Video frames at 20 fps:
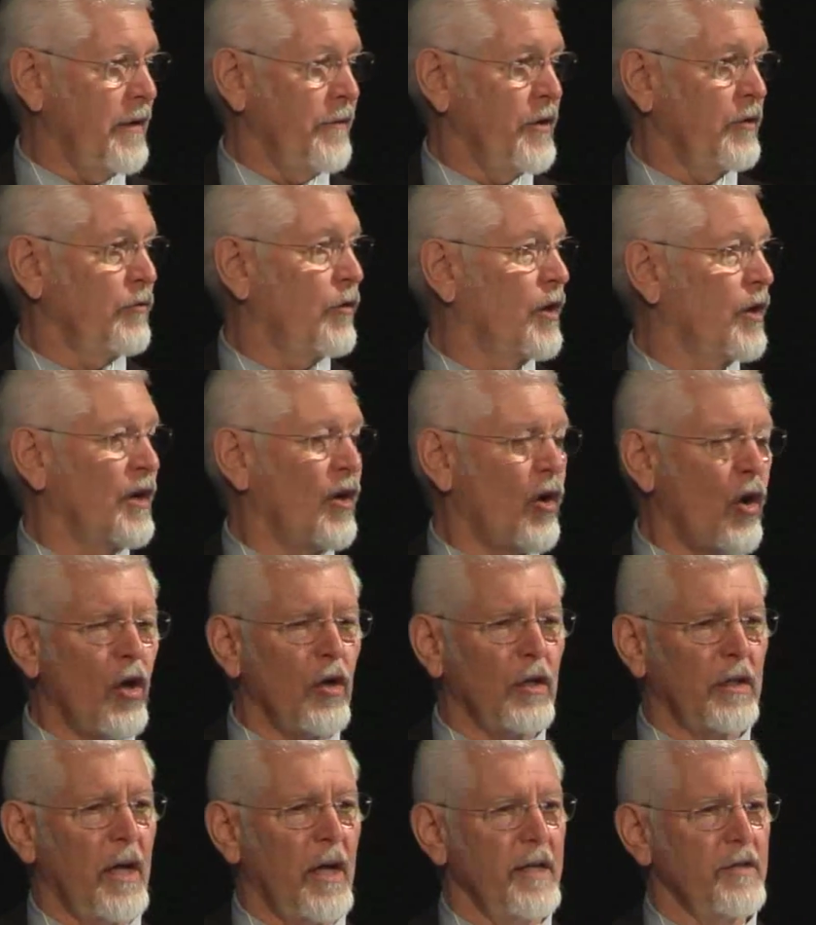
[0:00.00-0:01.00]
There are
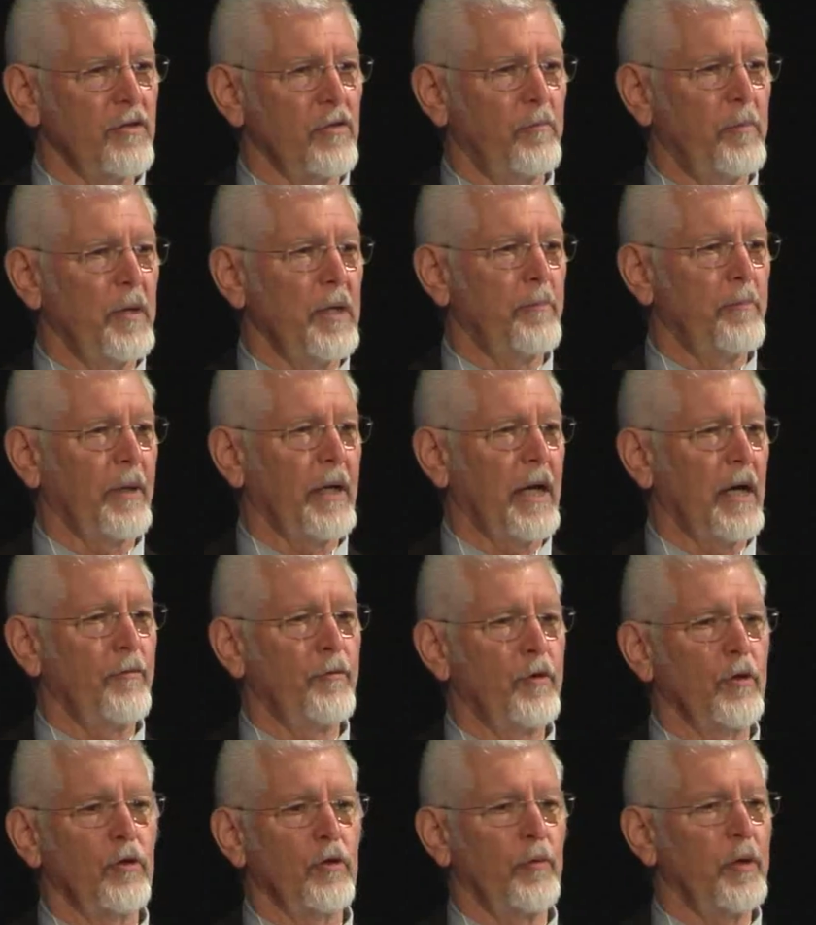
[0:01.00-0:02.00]
all kinds of people
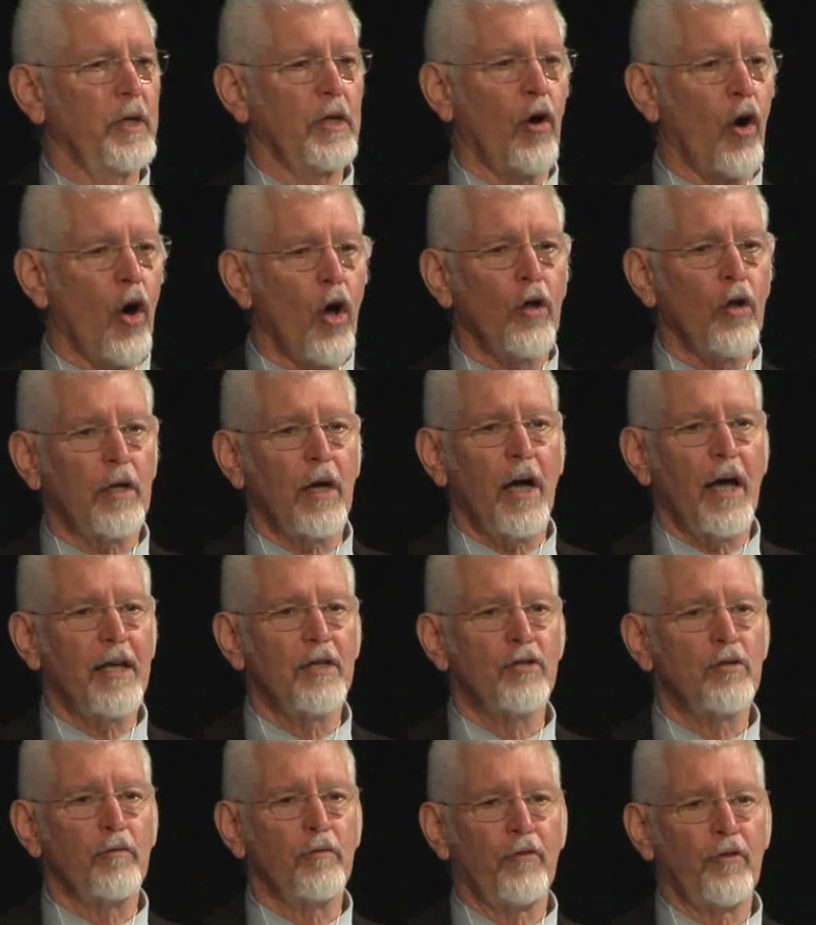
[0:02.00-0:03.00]
out there doing all
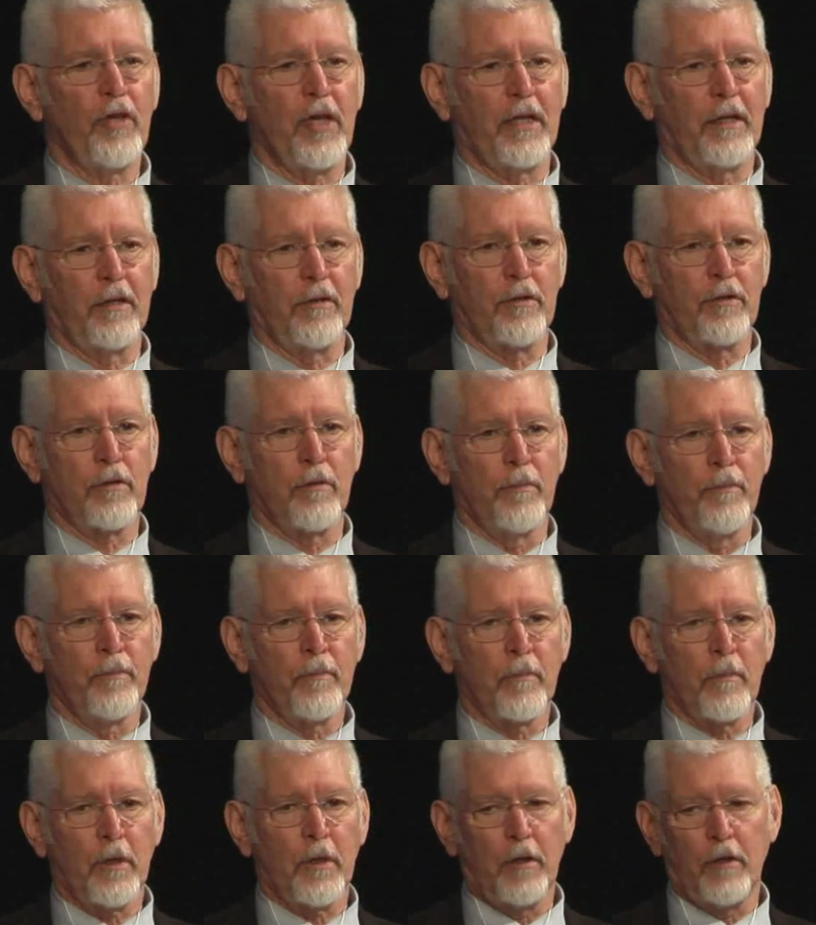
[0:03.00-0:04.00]
kinds of things.
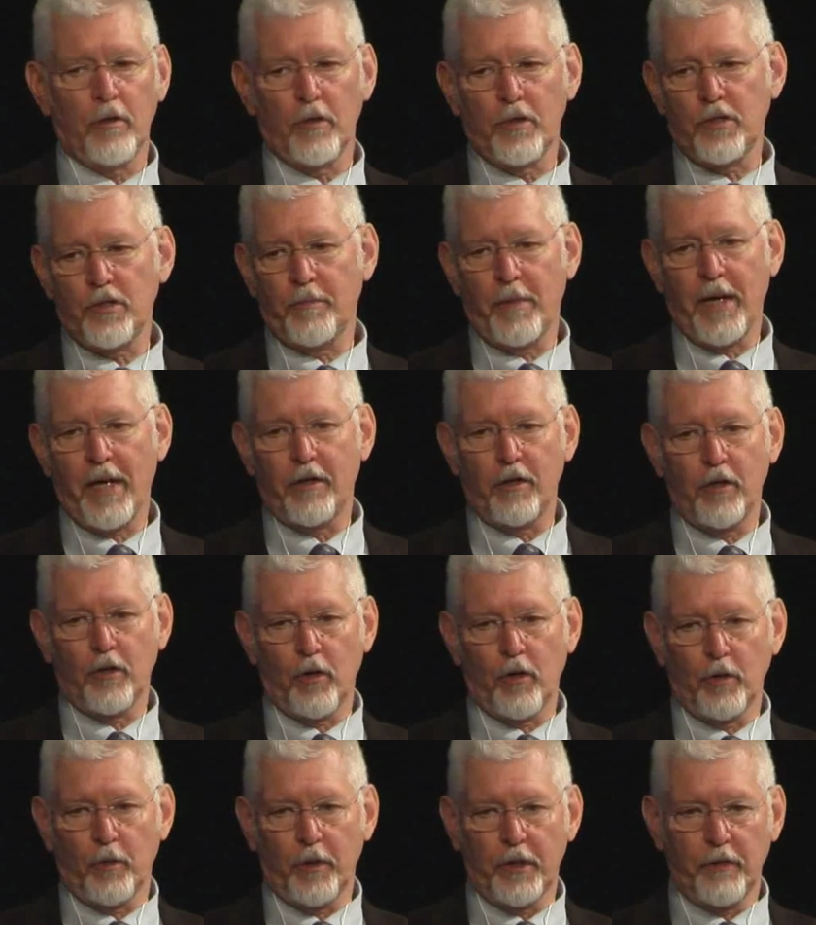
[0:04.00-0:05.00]
It doesn't matter, you
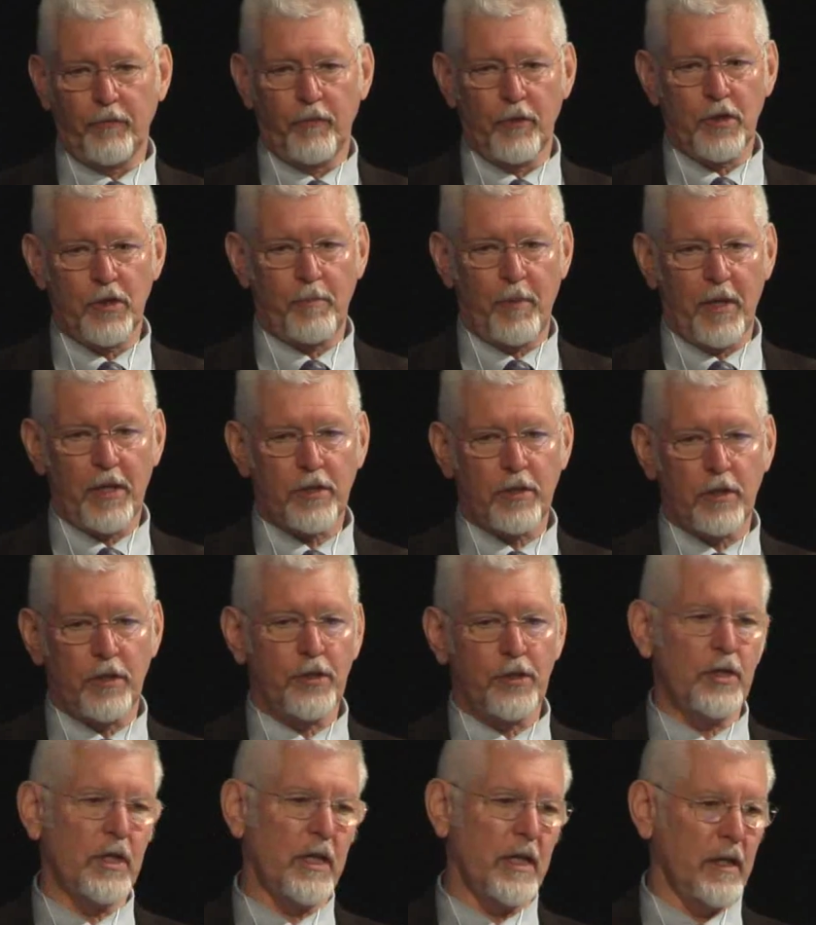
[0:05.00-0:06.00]
go to a different
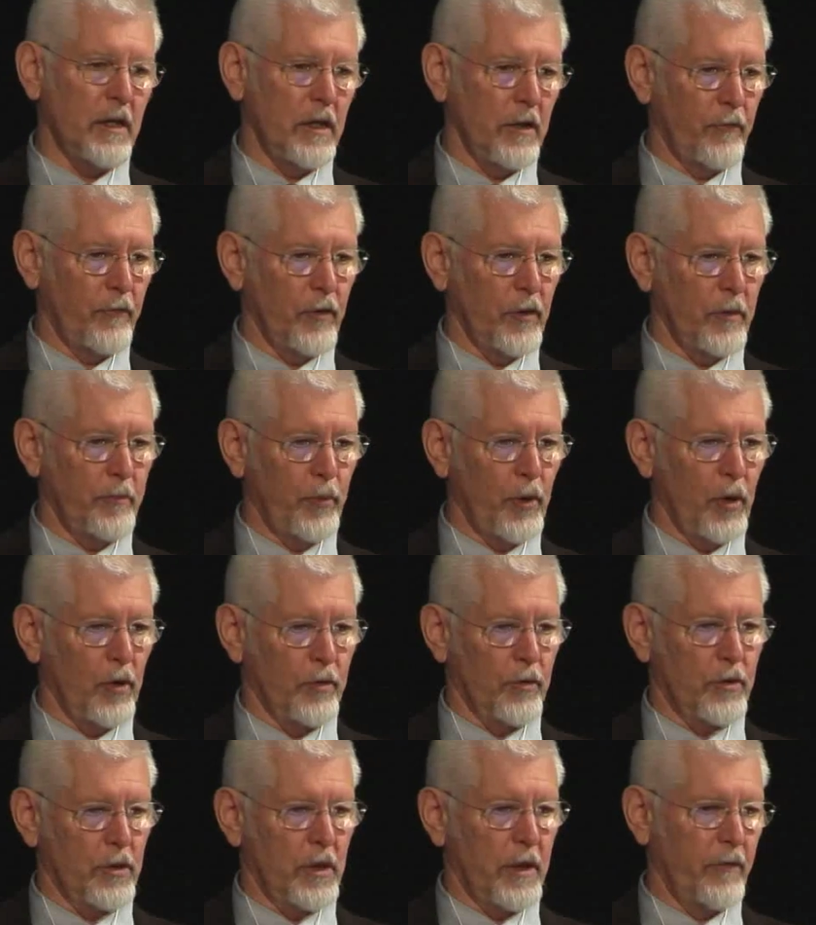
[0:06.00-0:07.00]
specialist, you get a different
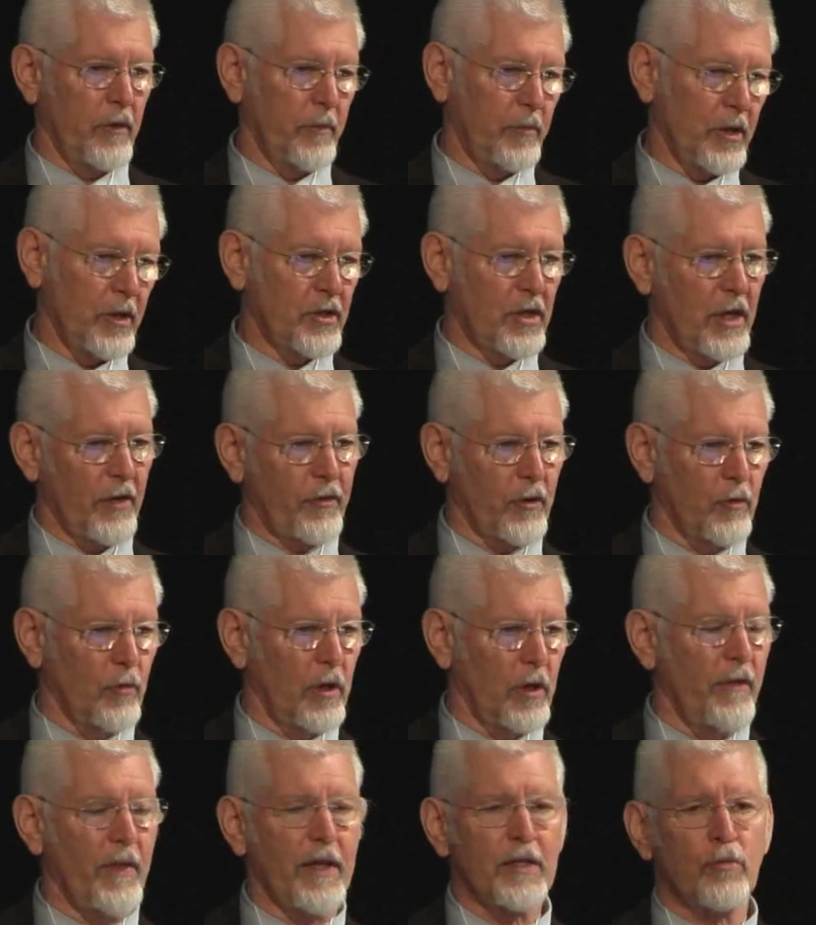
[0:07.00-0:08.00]
approach, and everybody's got their
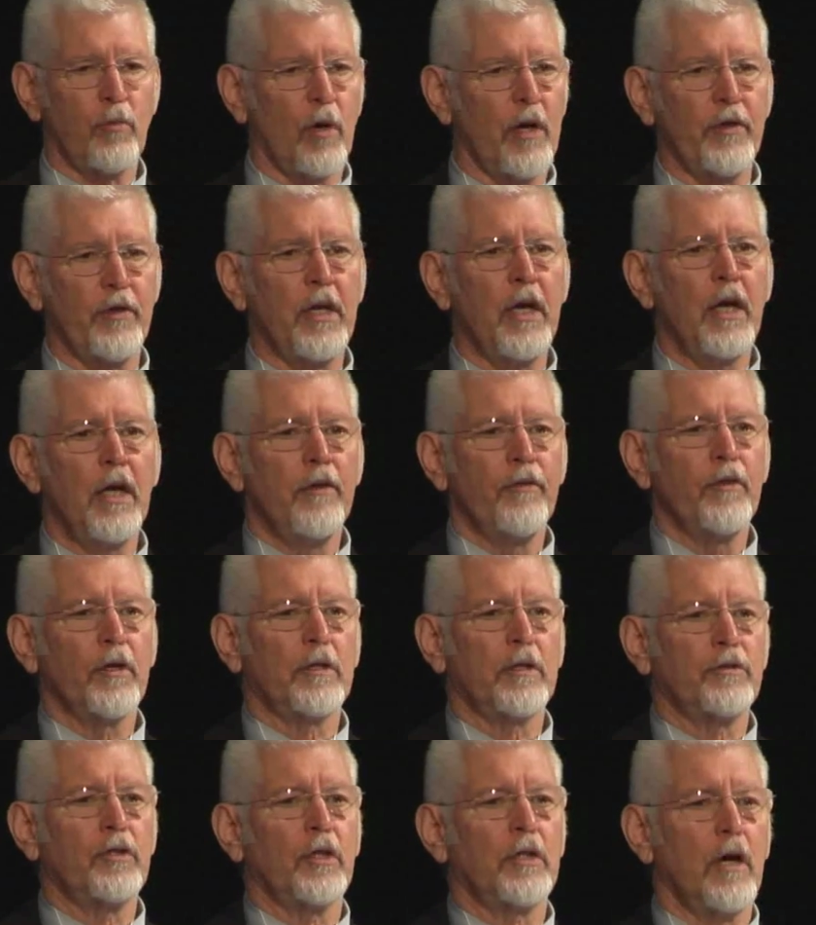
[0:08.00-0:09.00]
own, and that's why
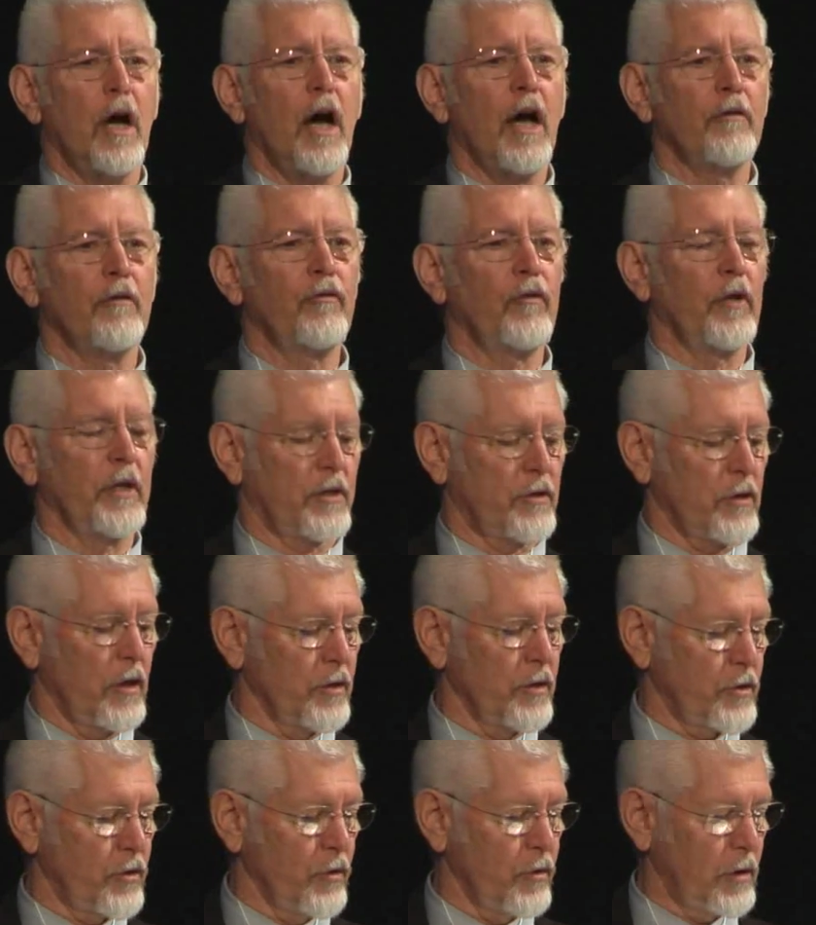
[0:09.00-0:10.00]
the conflicts
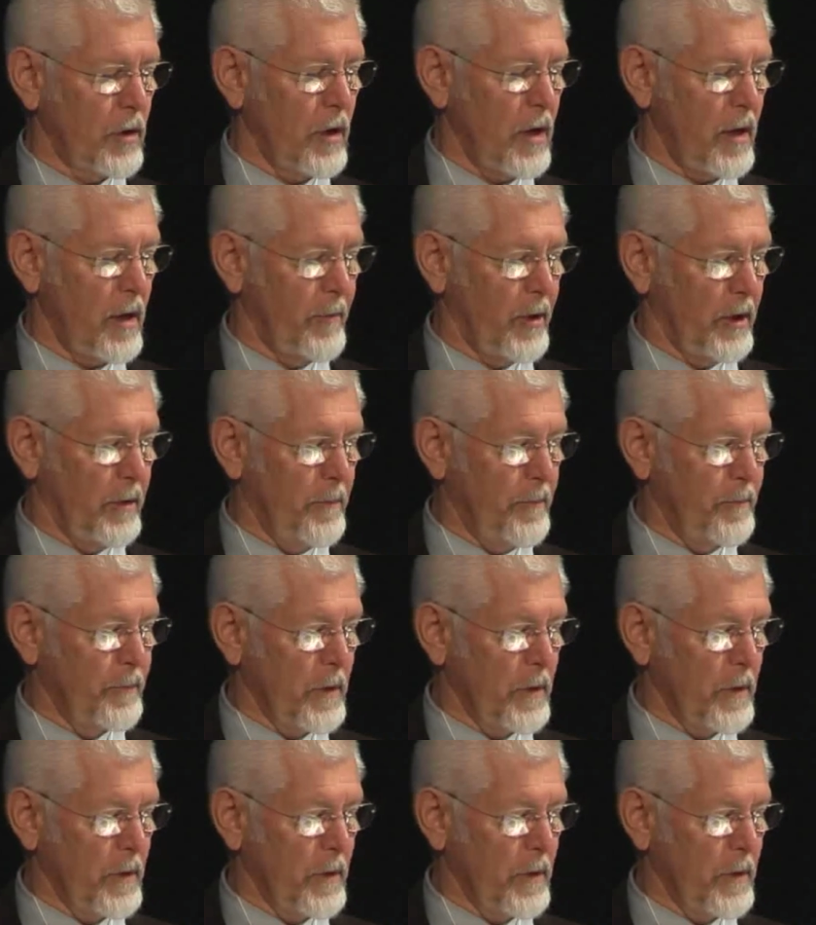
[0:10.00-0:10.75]
are so common.